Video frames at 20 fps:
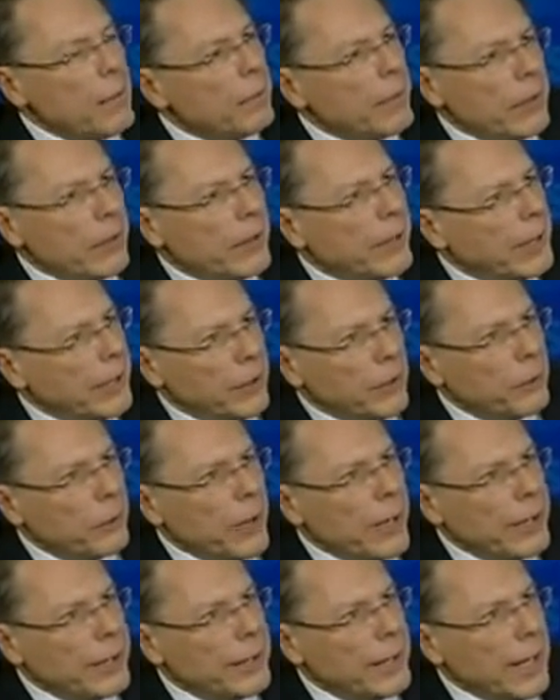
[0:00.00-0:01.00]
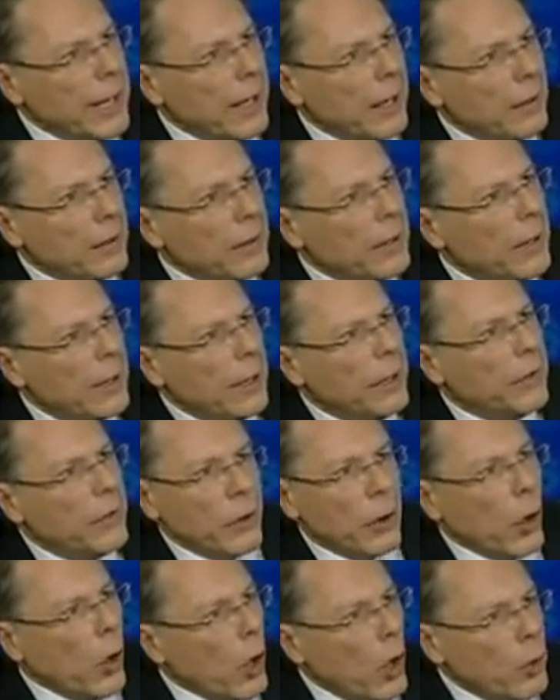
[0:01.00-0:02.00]
Capitol Hill right now,
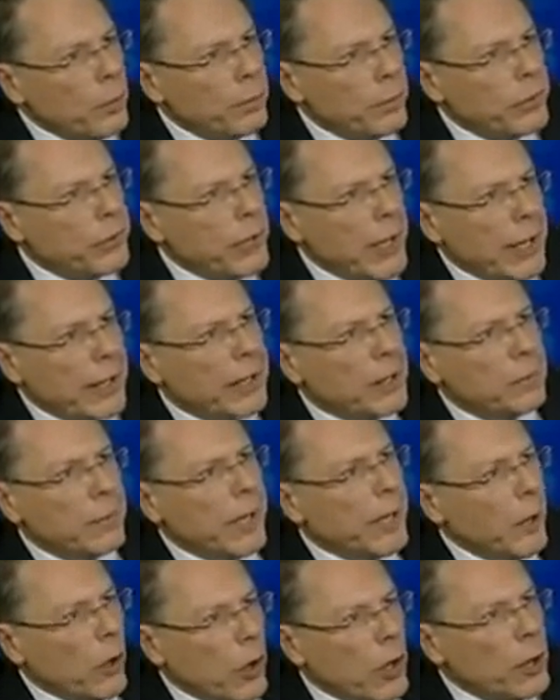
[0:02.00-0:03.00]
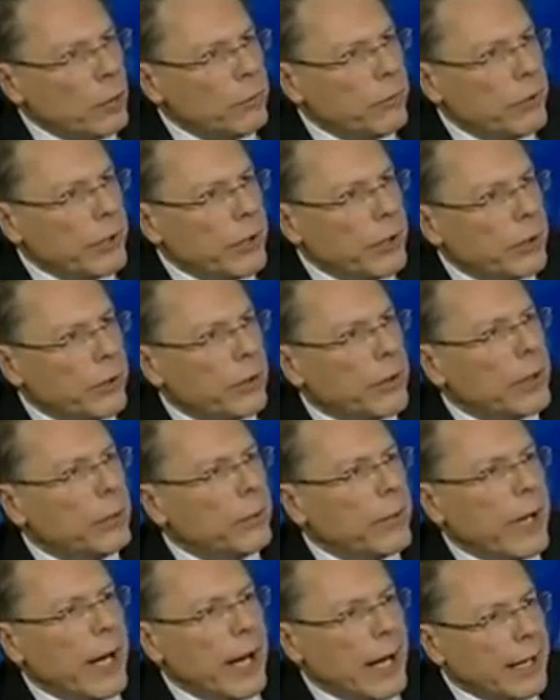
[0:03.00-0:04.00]
they're all protected by armed security
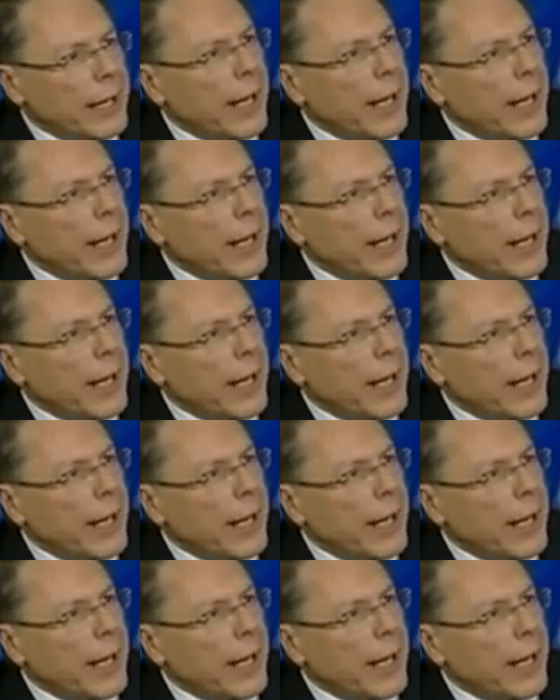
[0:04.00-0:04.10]
with